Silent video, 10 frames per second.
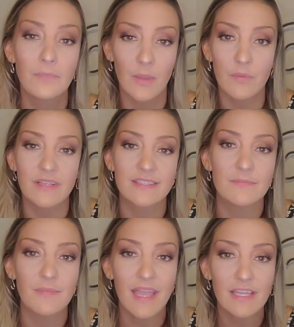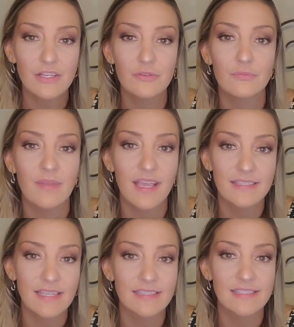but as a man who
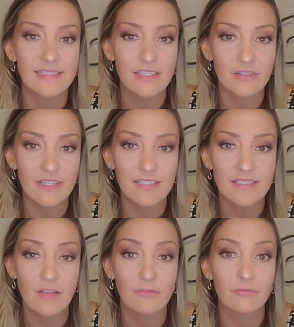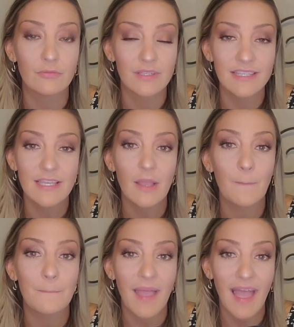makes a series of really
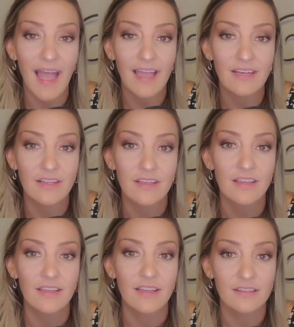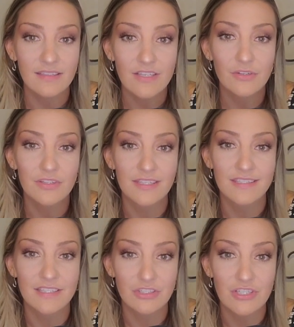bad illegal
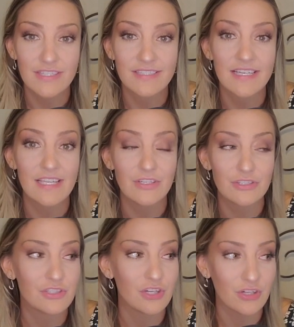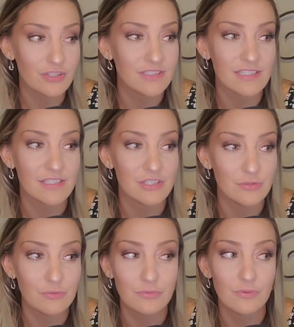decisions and he just turns
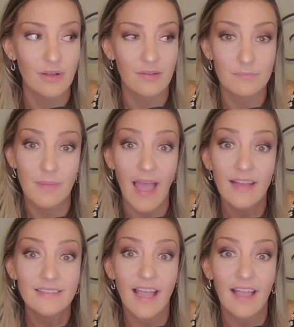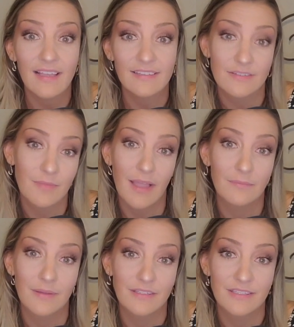into a bad guy, in my
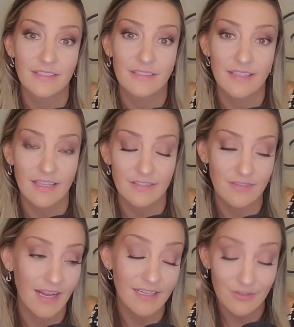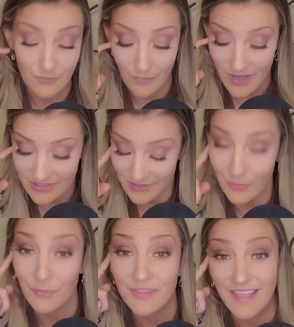opinion, in the end of it. I didn't watch the
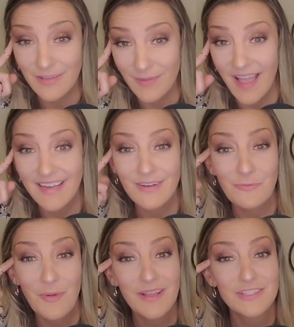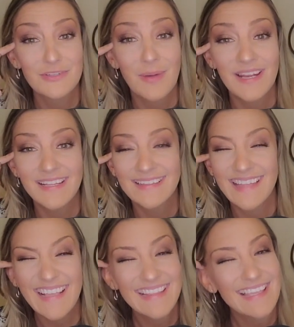whole thing, but I didn't want to. I didn't
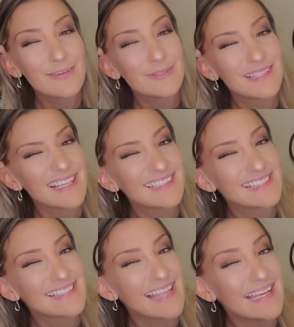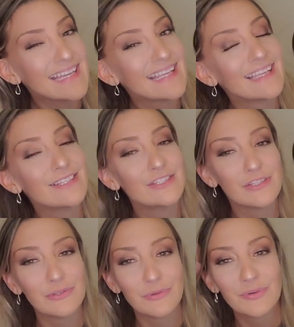like that he was like descending
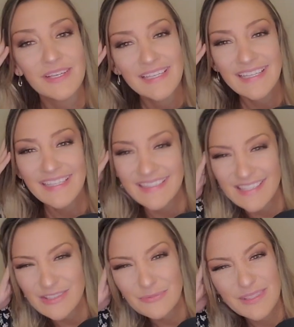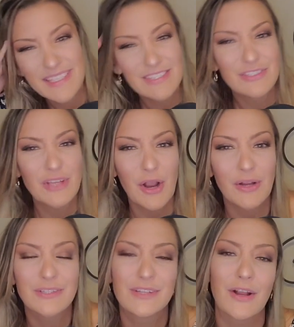into this really
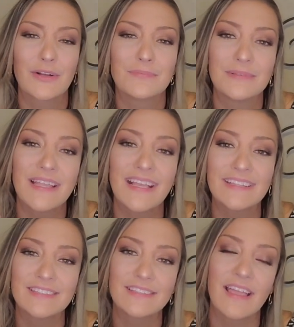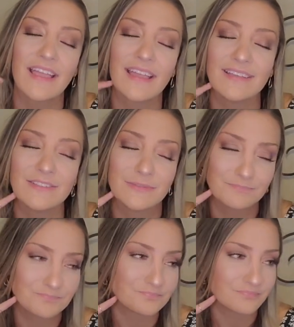dark place. And
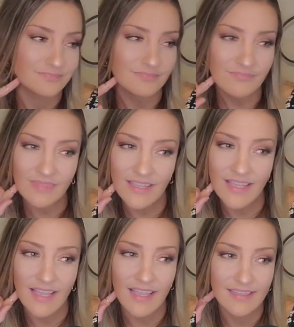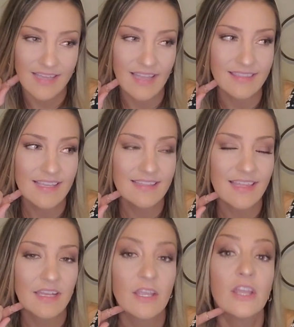I think
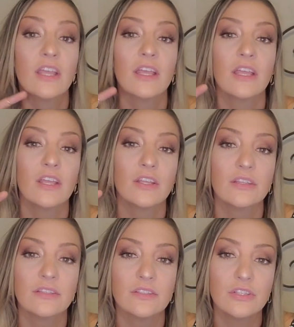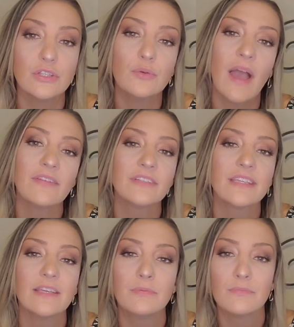that you have to
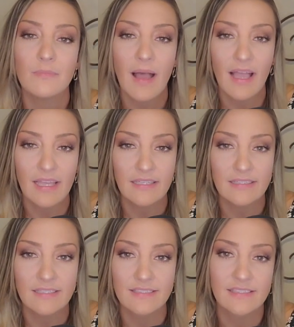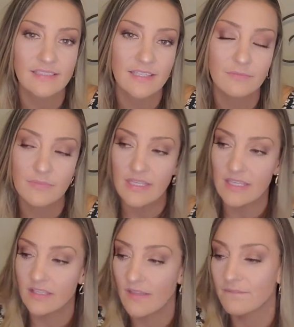keep in mind, because this can
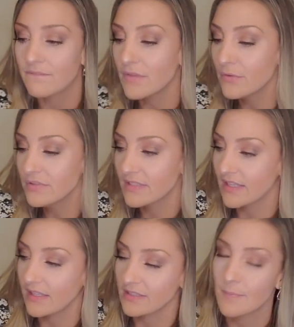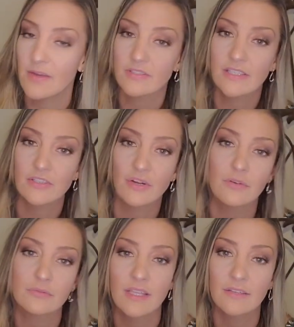be confusing, especially in your
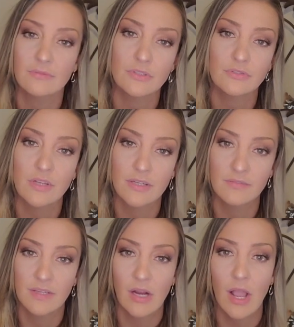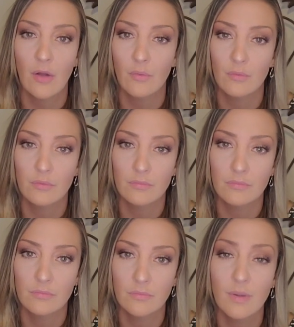own life trying to figure out
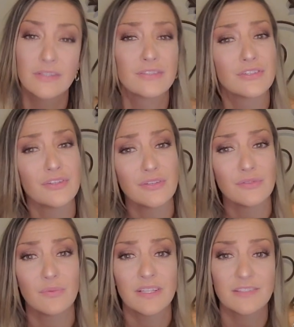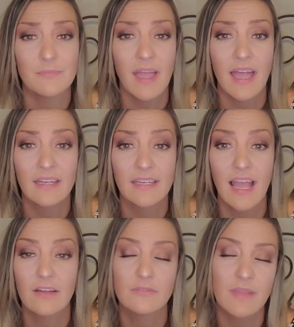what's good, what's bad, and
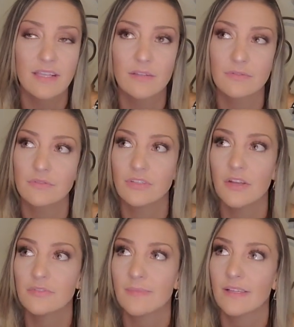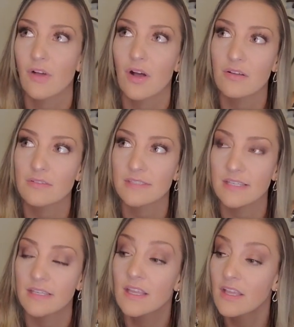how to make those judgment calls.
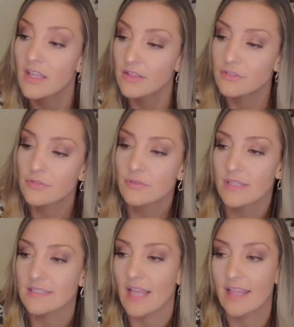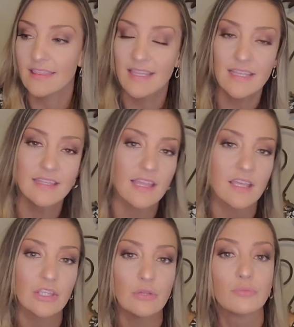And the truth is, I think
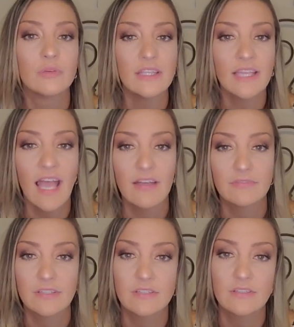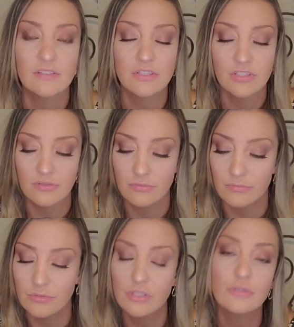that you really have to
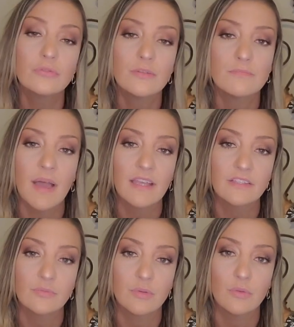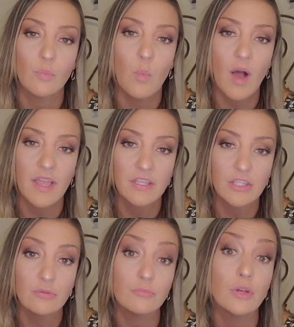do the best with what
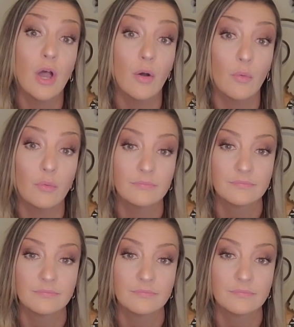you know.